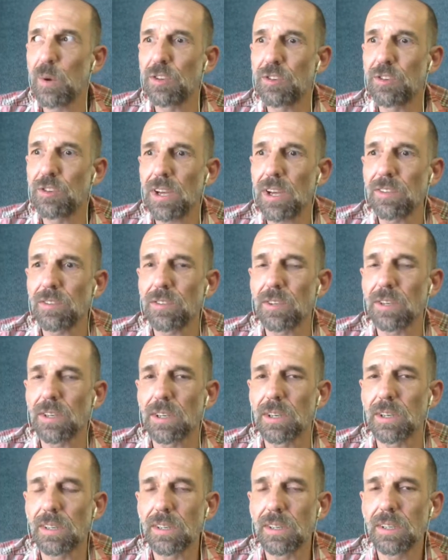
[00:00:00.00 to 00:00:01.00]
adjust
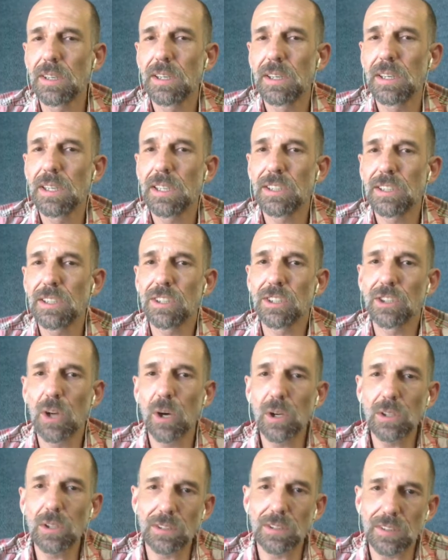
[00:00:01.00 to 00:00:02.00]
your
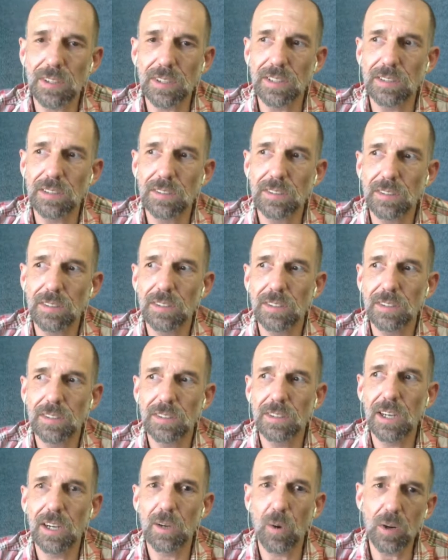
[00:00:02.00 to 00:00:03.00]
indulgences
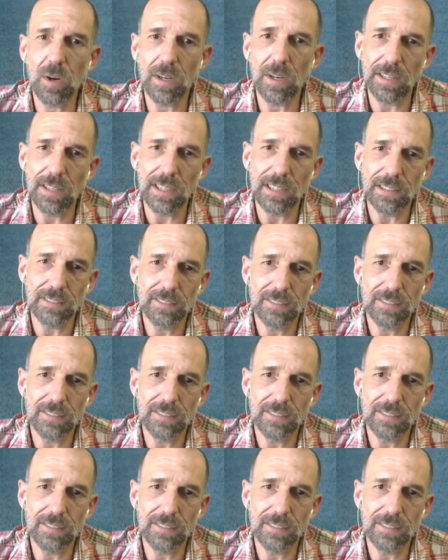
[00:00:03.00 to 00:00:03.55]
accordingly.